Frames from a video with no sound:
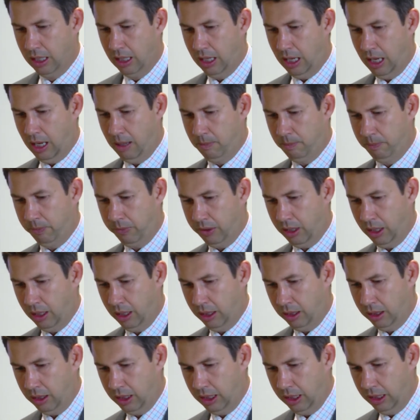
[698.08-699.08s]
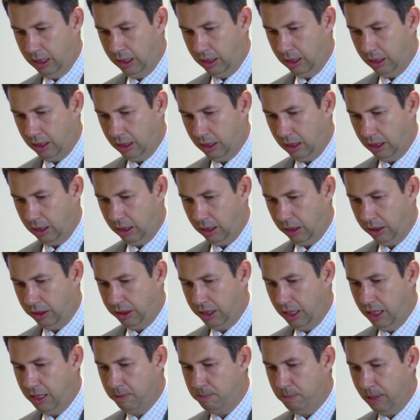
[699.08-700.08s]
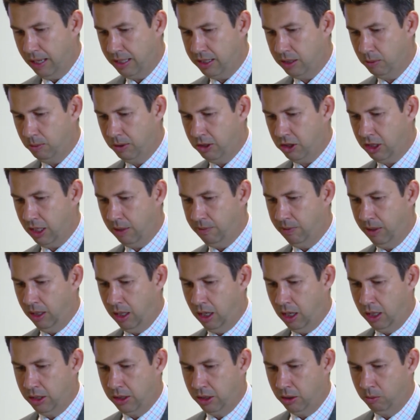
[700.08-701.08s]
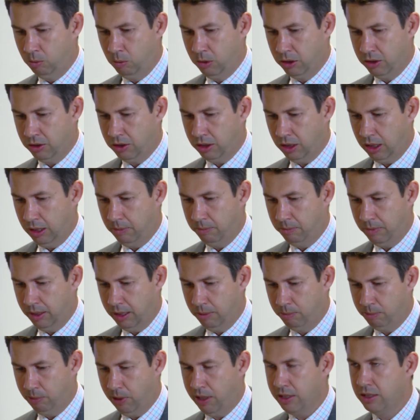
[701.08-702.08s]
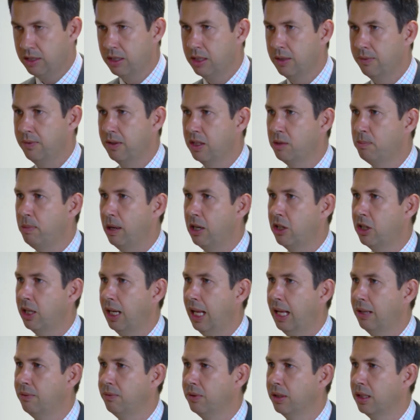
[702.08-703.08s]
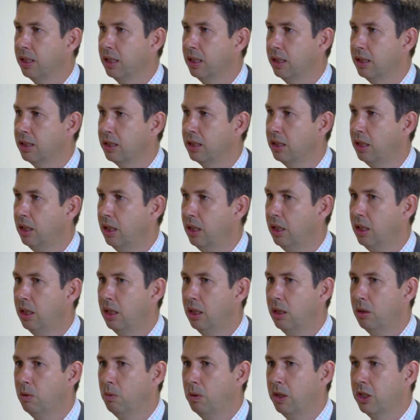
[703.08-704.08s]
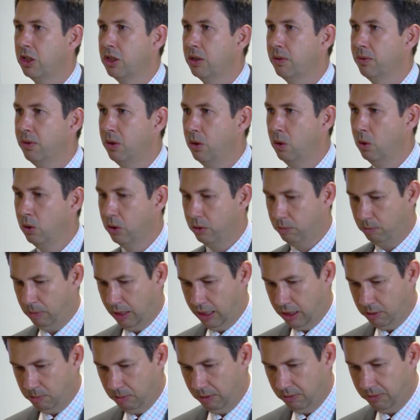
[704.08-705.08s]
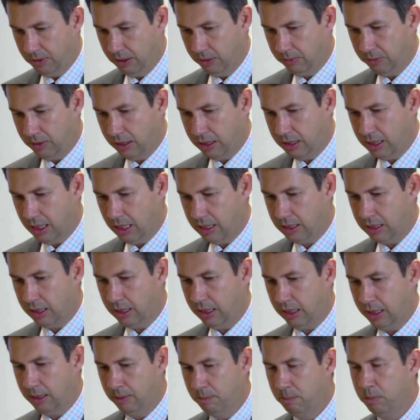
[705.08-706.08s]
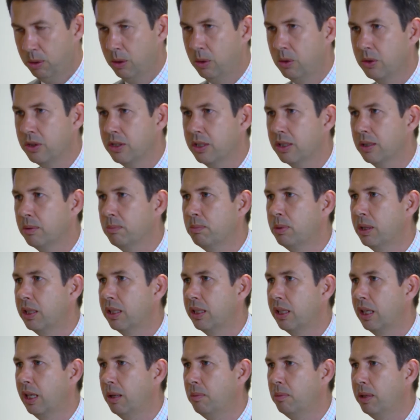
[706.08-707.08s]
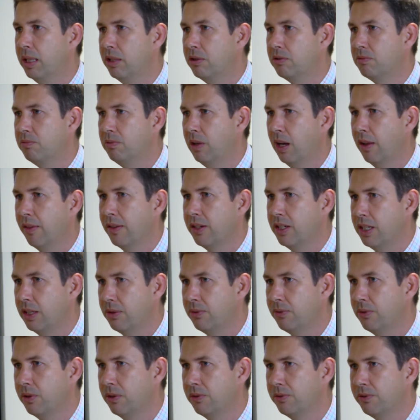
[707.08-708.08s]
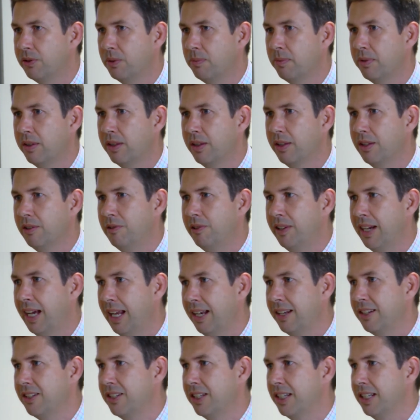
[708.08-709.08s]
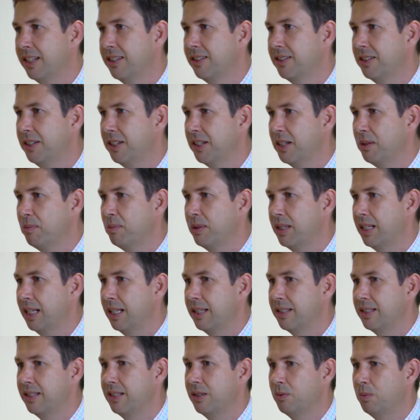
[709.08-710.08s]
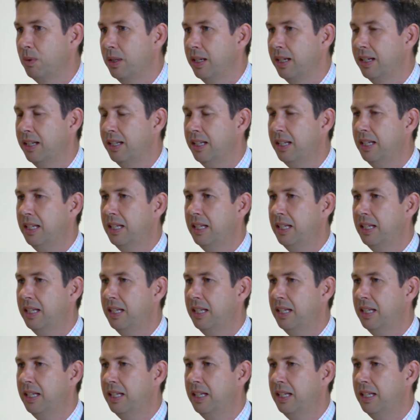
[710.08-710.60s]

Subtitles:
Third matter which they relied on was the presence of the special advocate, which of course makes me feel fantastically important, but it's rather different from the reality in circumstances where